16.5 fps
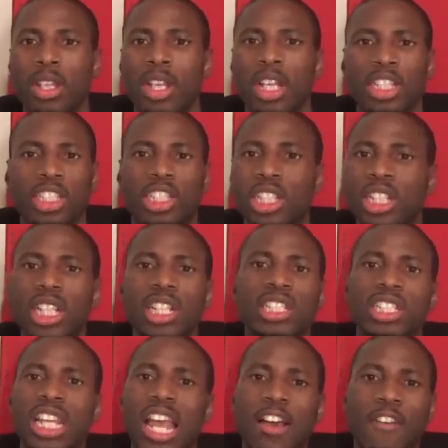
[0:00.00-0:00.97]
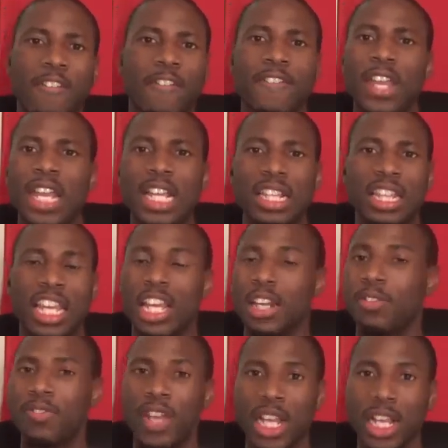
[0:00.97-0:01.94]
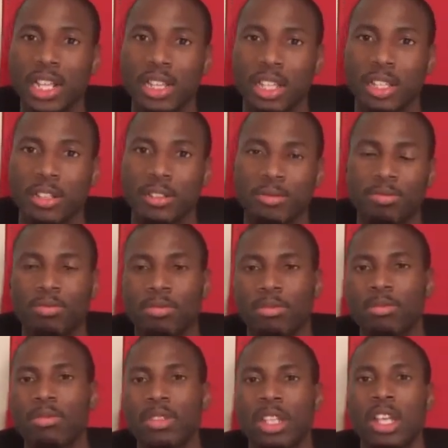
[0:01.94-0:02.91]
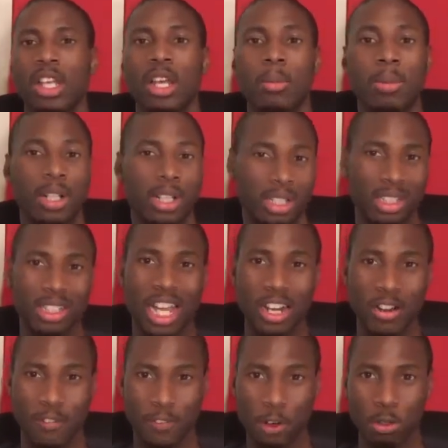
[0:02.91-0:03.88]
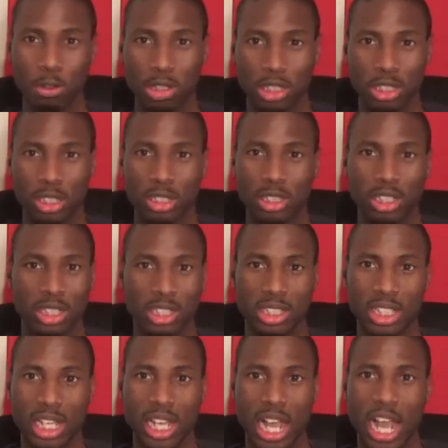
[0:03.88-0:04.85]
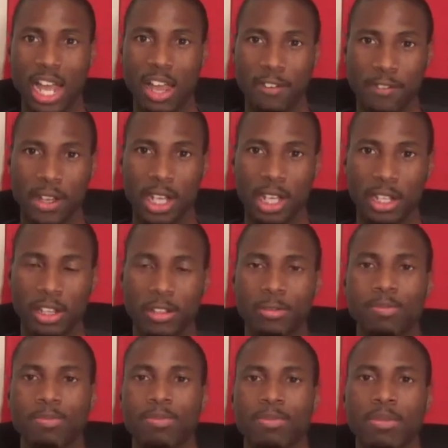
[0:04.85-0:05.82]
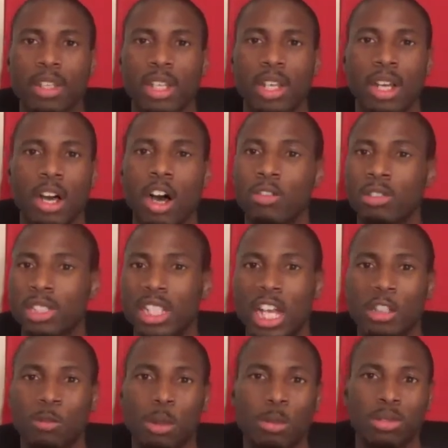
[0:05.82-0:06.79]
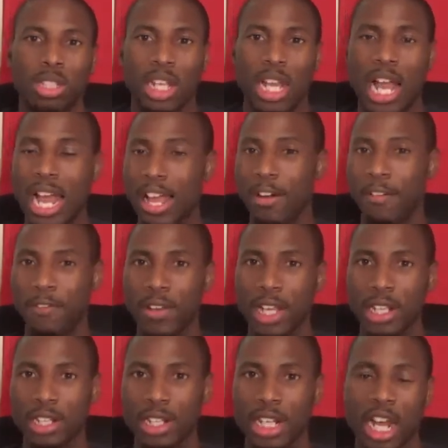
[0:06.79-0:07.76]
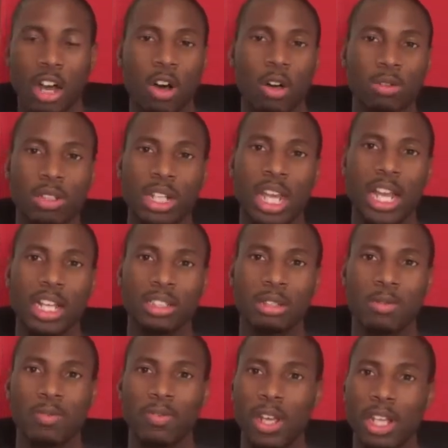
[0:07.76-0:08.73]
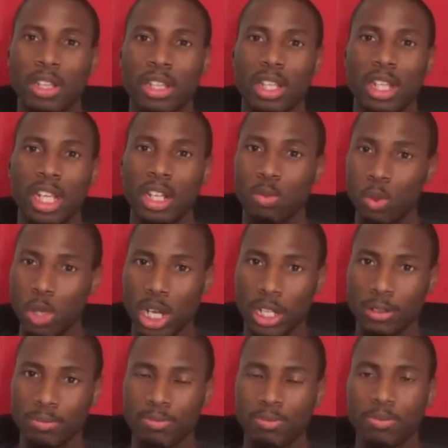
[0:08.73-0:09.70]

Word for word: She didn't just have faith in faith, because it's kind of foolish to just say I have faith. Oftentimes people say I have faith, and I often ask them faith in what?